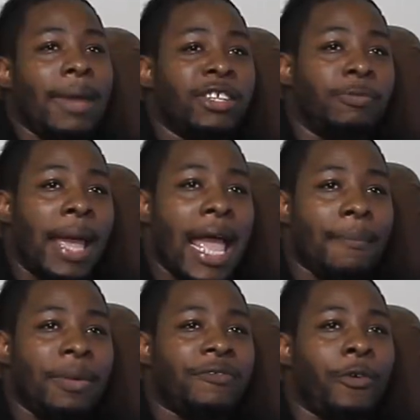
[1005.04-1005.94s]
they made you
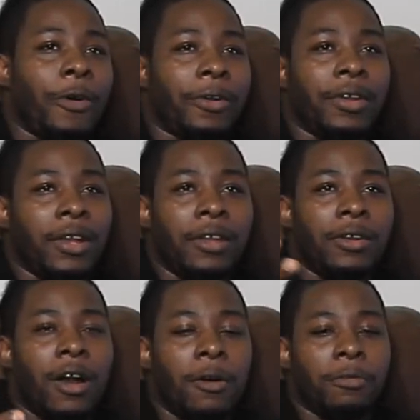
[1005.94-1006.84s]
bad before,
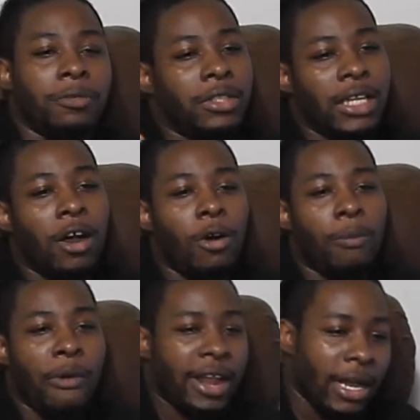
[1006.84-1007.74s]
you know, the
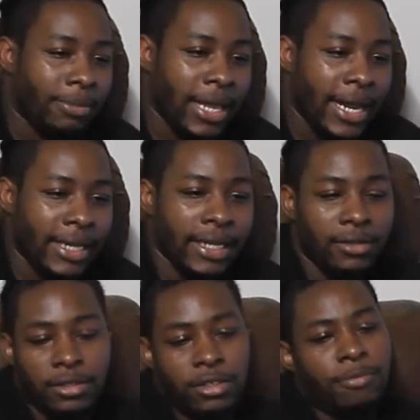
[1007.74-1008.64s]
whole breakup thing,
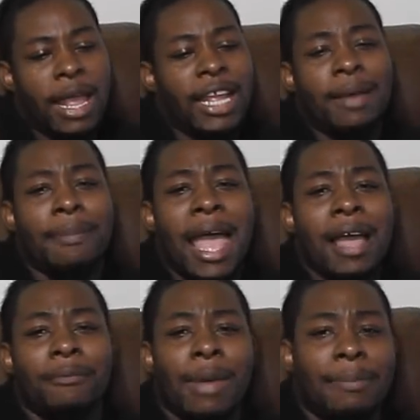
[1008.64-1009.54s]
then you may get
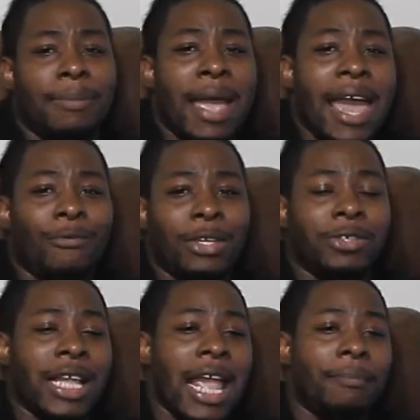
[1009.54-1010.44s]
mad, may be mad when you
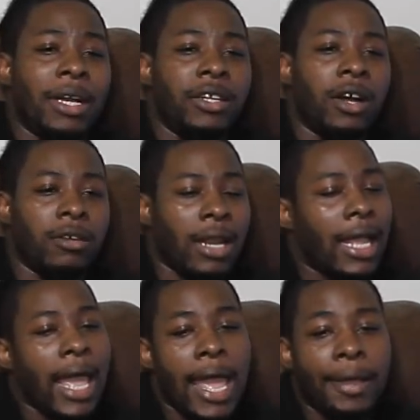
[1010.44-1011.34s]
say it, but you know,
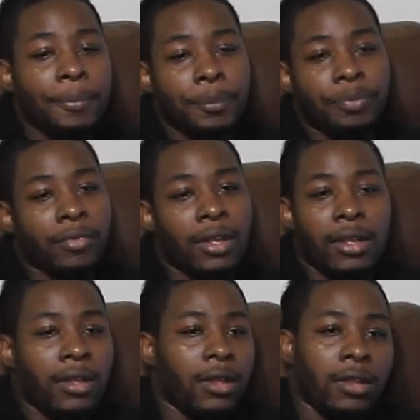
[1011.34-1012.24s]
like, hey,
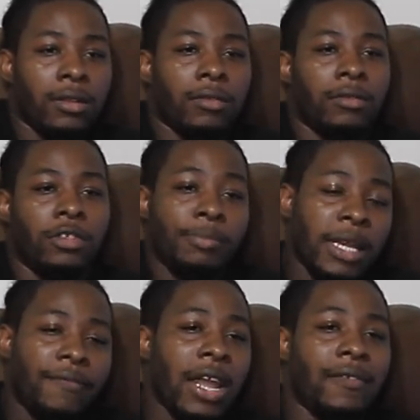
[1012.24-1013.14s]
do
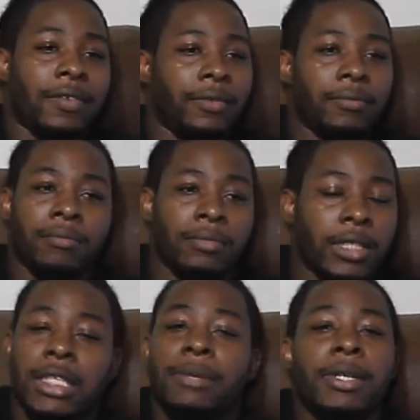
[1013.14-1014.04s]
me a favor,
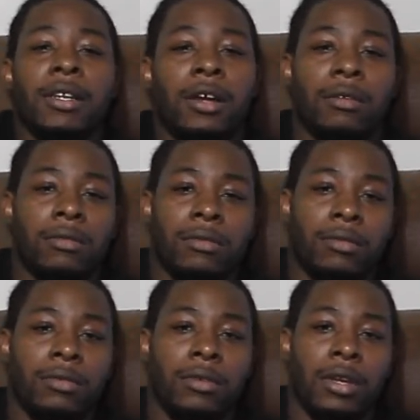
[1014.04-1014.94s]
just leave me alone.
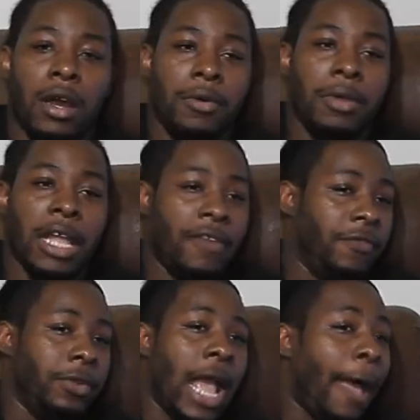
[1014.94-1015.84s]
You know,
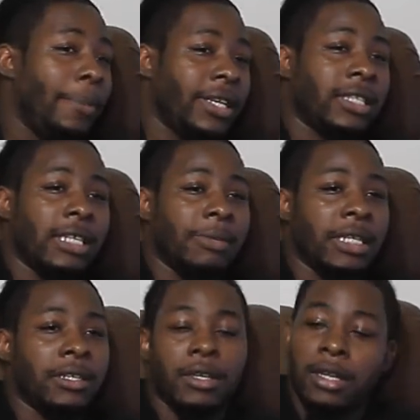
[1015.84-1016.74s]
if you happen to see
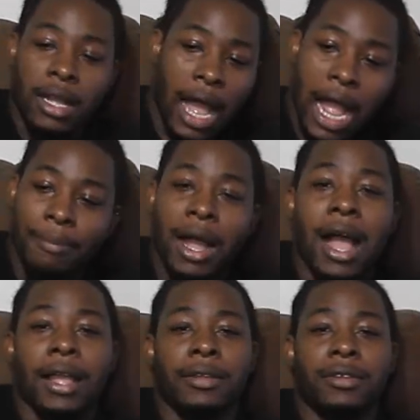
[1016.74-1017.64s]
me, hi
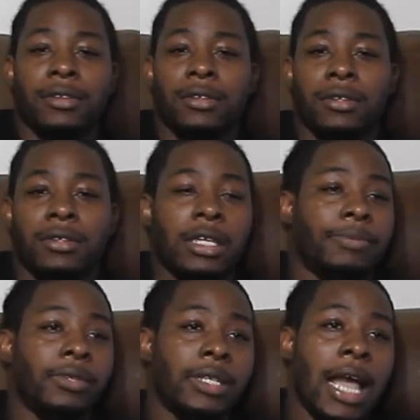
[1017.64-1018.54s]
bye.
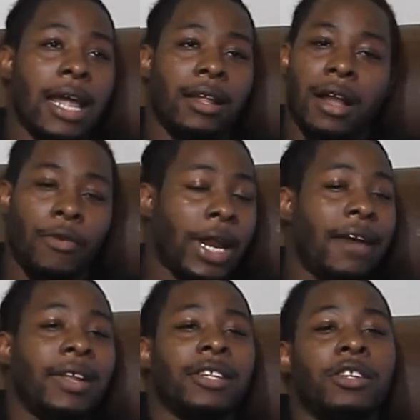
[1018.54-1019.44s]
Simple as that. I want to
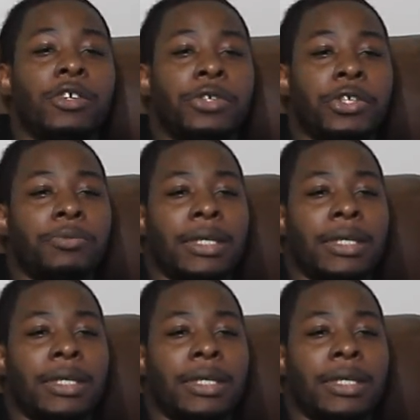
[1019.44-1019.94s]
have nothing to do with